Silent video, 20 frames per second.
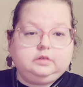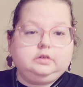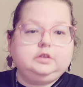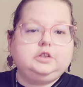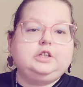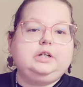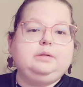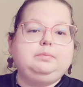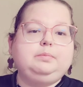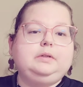
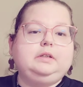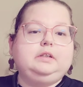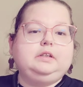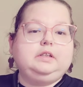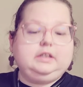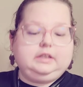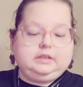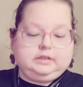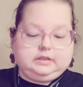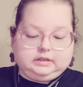shopping,
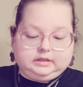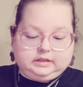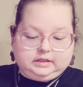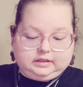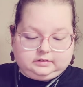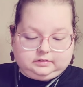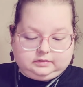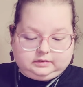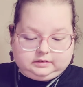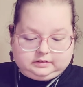yes,
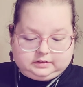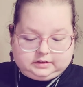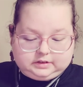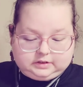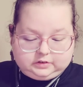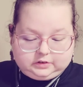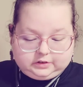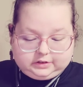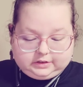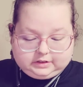that's what I was
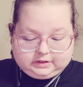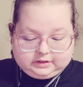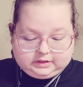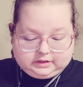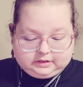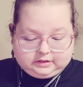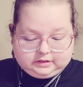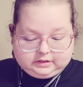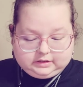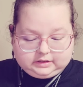trying to
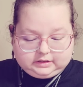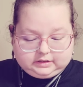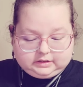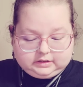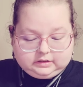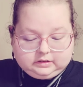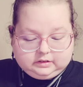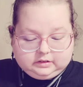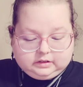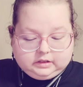think,
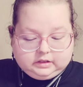yes.